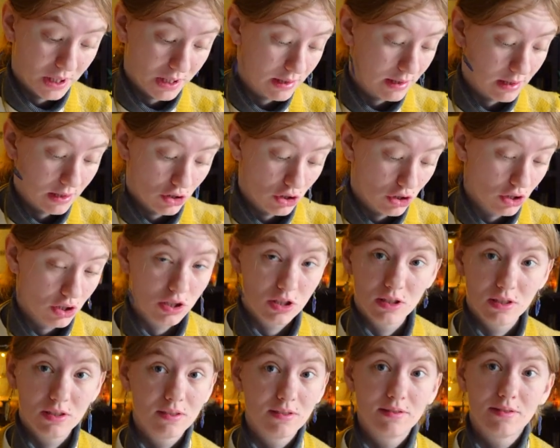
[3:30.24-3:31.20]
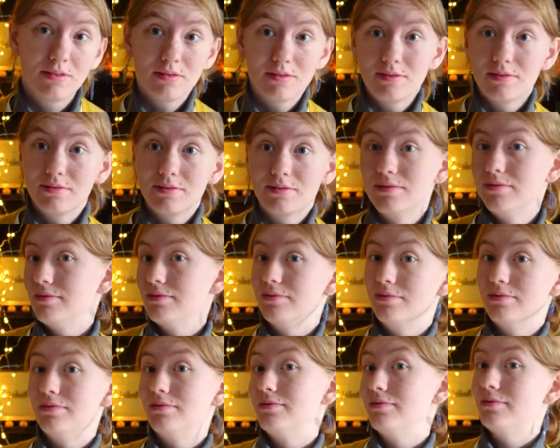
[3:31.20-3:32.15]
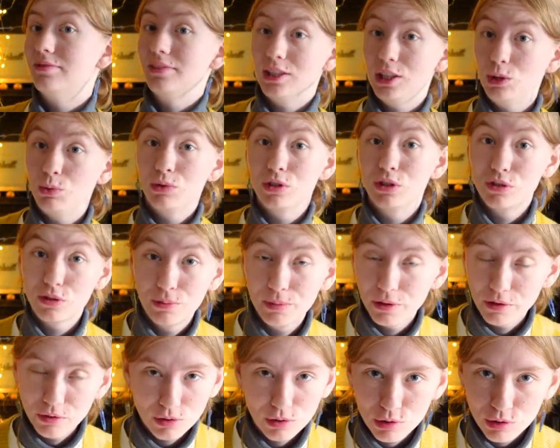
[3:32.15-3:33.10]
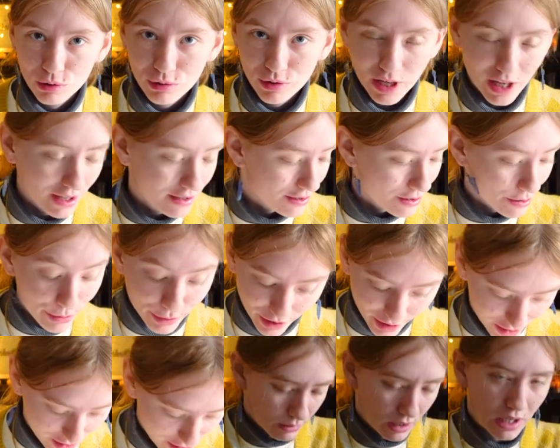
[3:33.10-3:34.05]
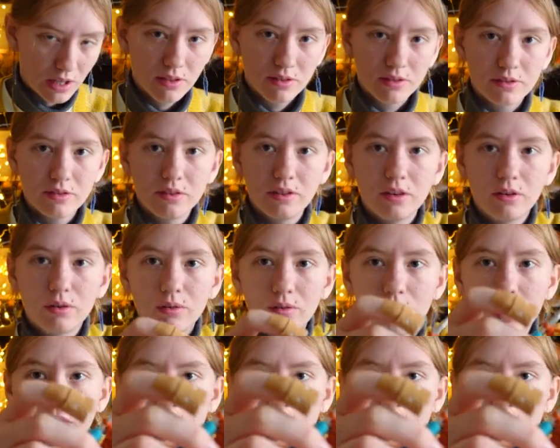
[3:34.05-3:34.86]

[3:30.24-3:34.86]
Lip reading: my stitches. You were supposed to do that? Okay. Mine does not look